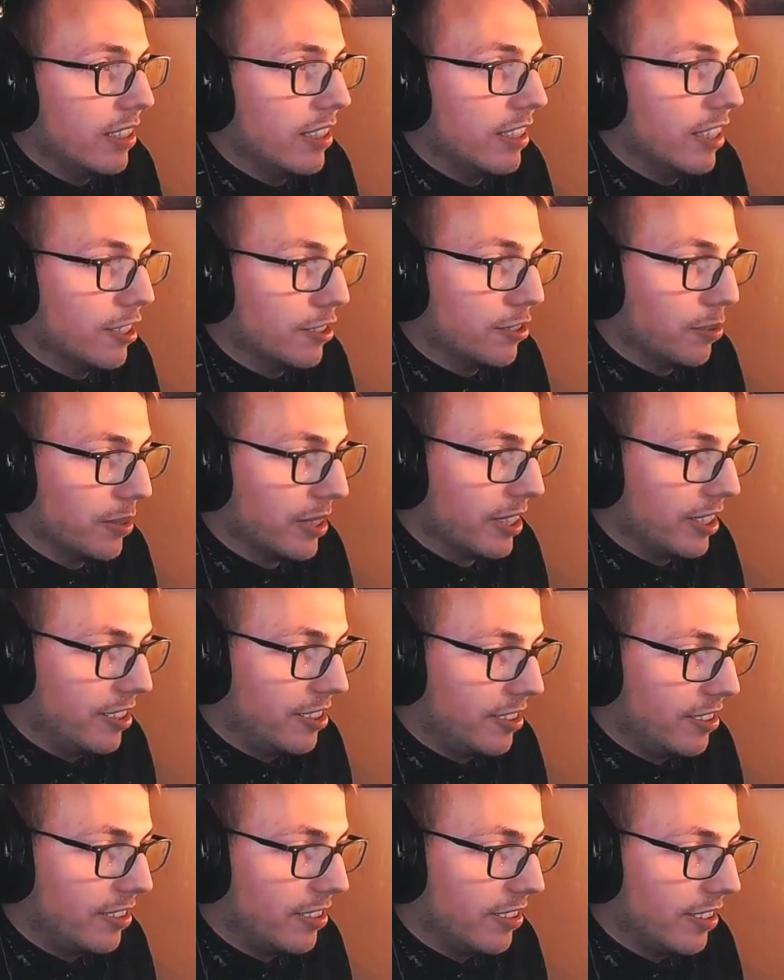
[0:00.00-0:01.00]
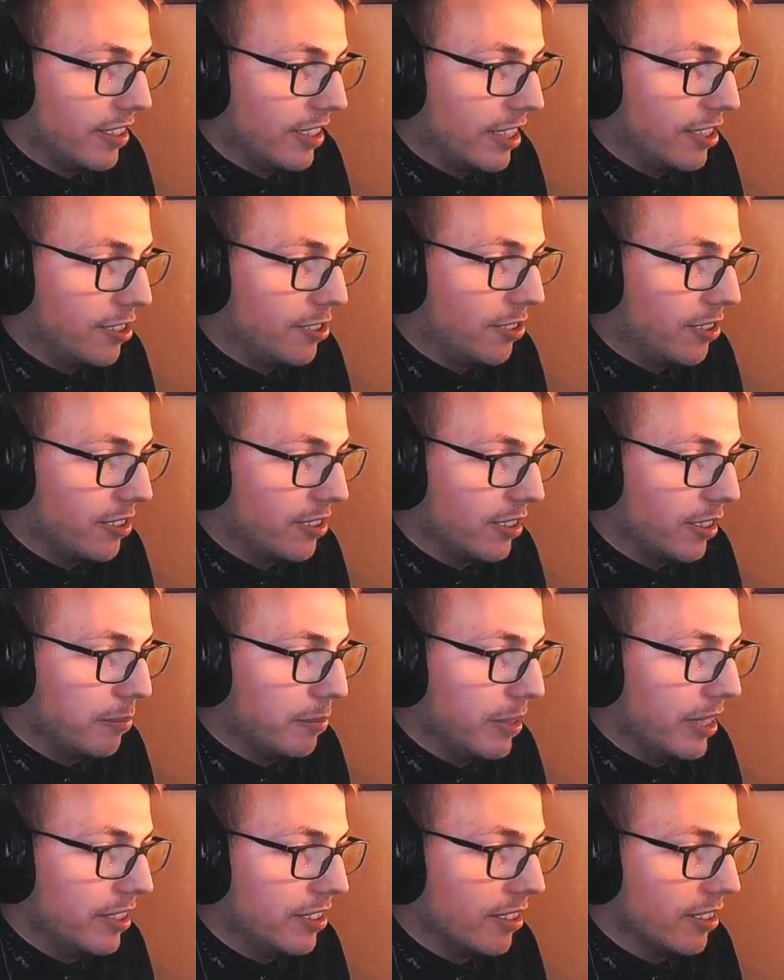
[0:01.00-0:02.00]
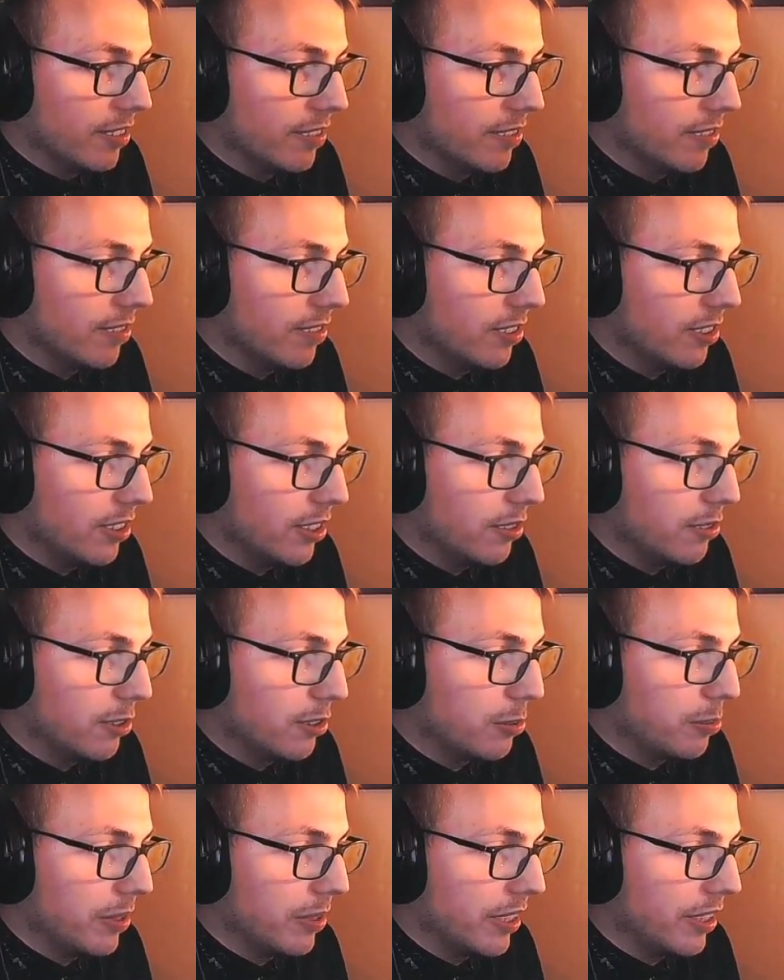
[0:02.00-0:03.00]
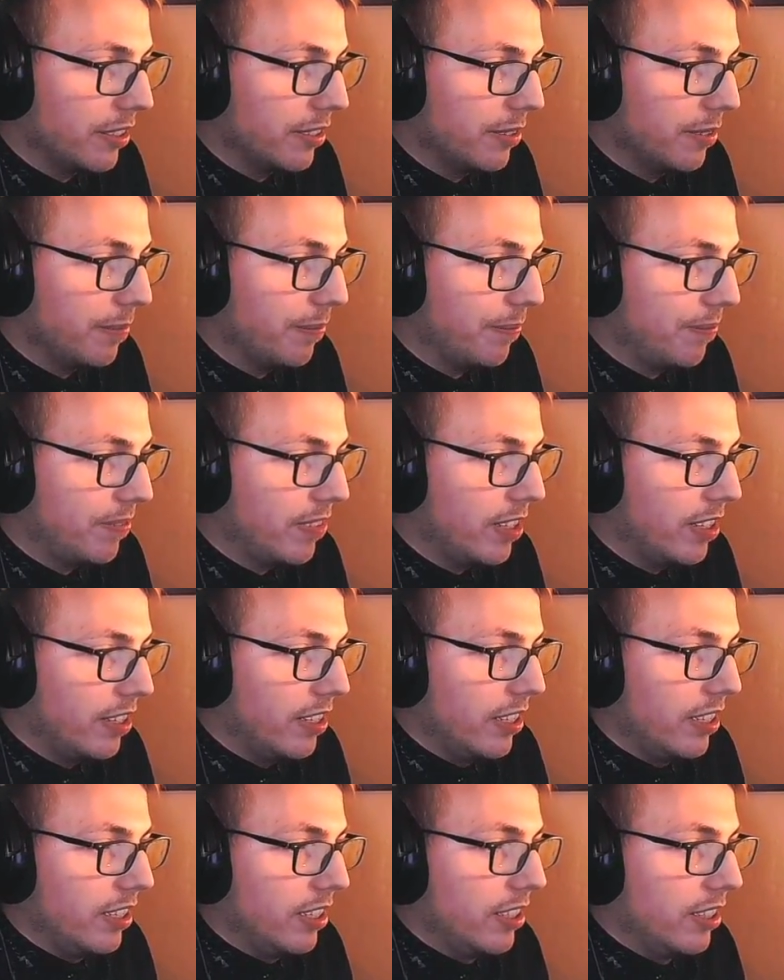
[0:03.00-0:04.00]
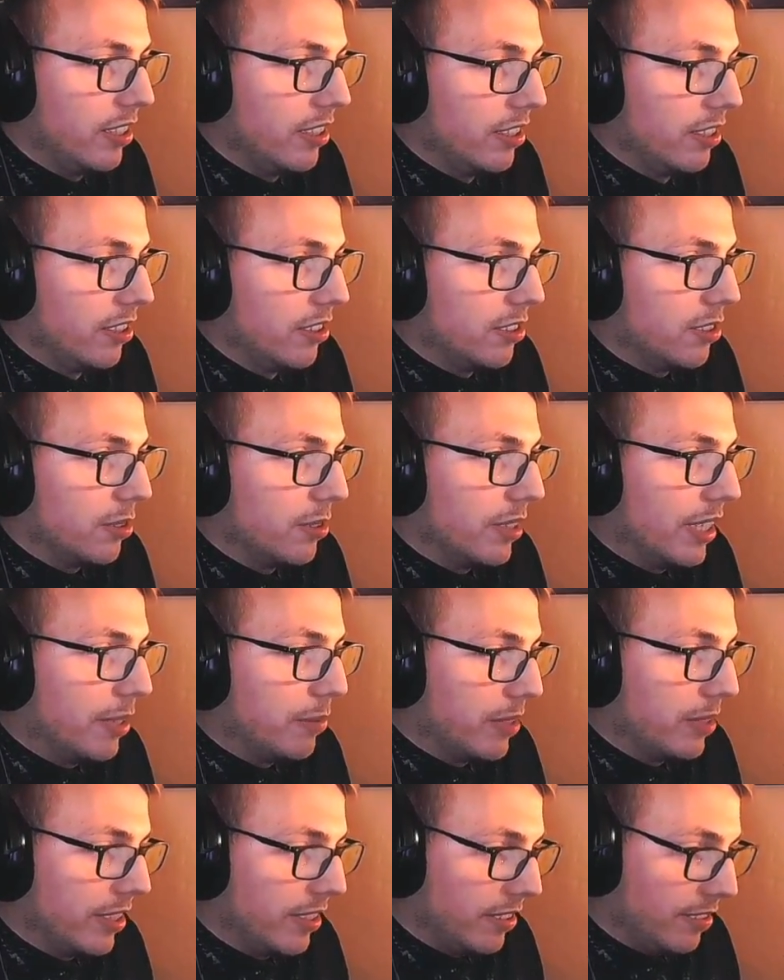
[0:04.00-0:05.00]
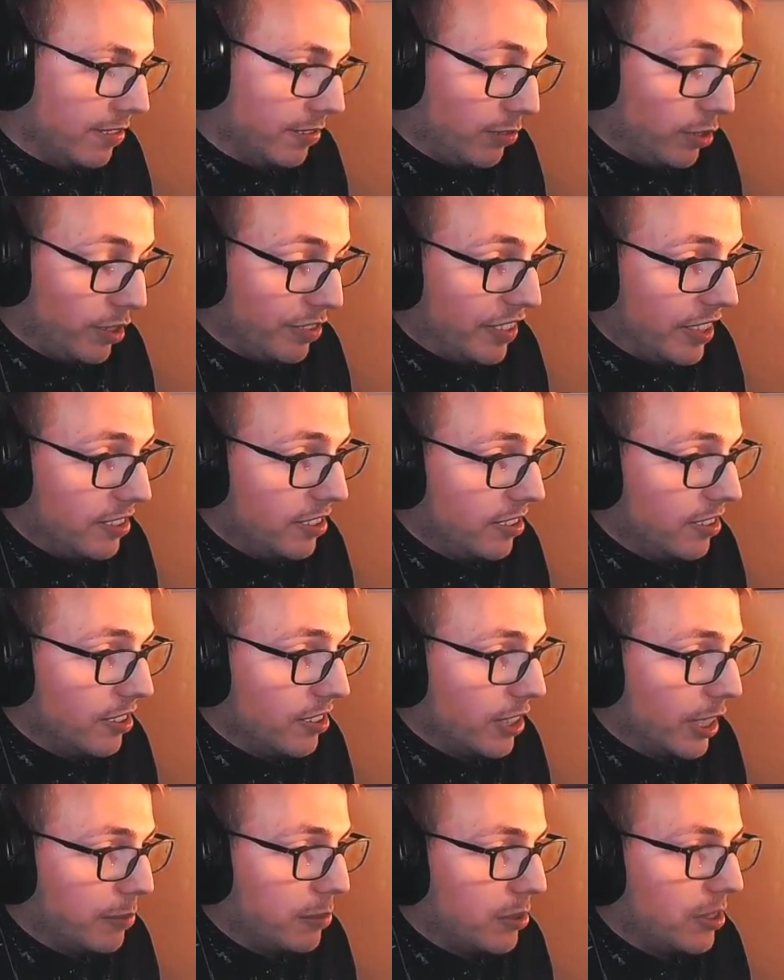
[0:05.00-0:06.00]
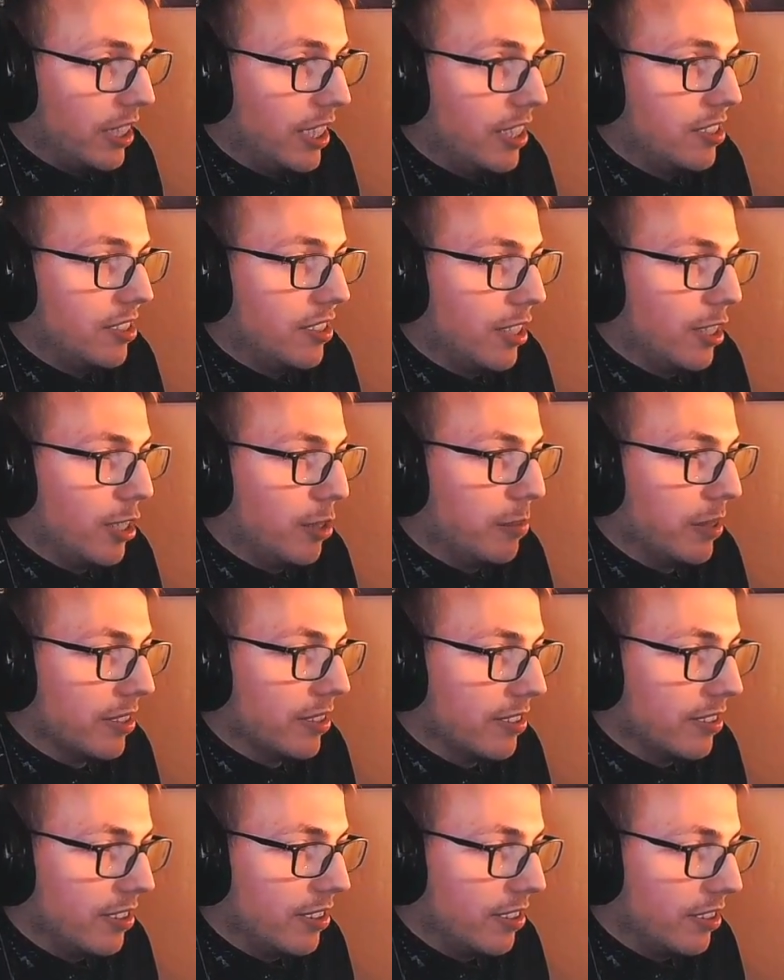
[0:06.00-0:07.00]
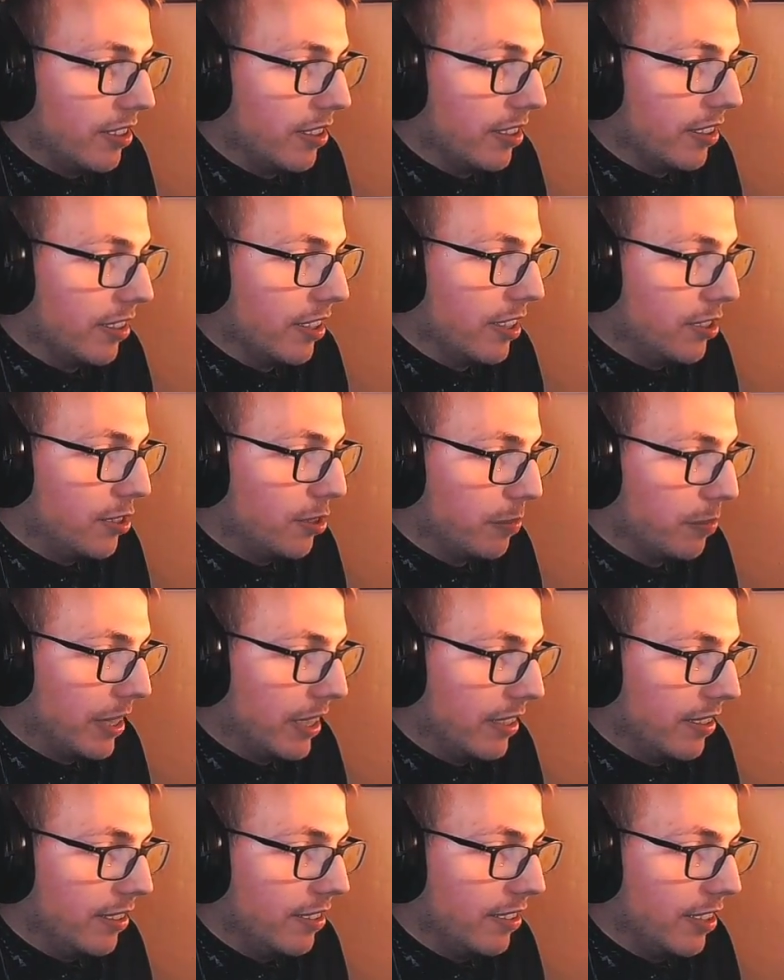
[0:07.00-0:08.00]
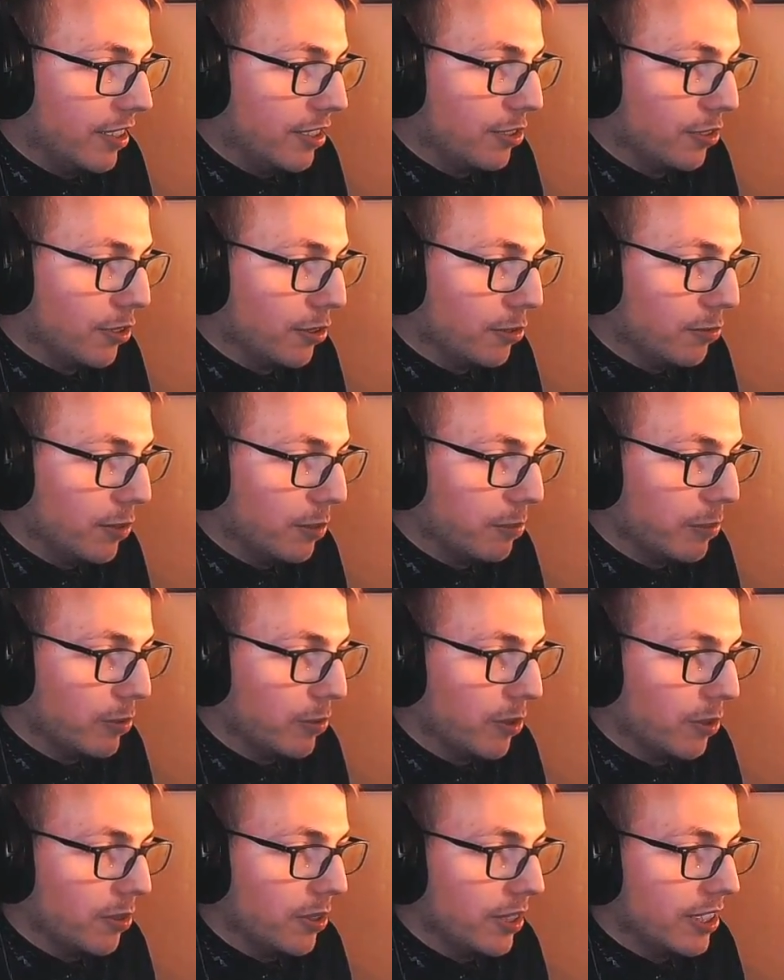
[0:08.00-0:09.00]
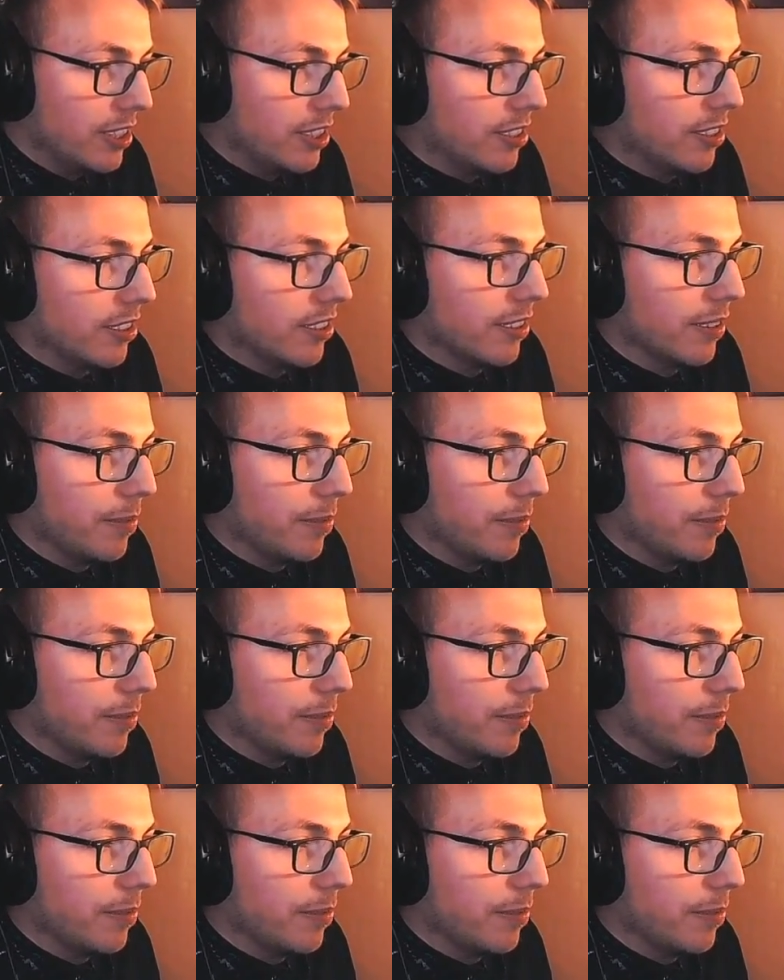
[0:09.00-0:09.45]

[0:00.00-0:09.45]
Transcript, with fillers: Yeah, so it is, I guess you can say, a major sequence break here. So yeah, we've entered the same stage now, but as you know from before, it's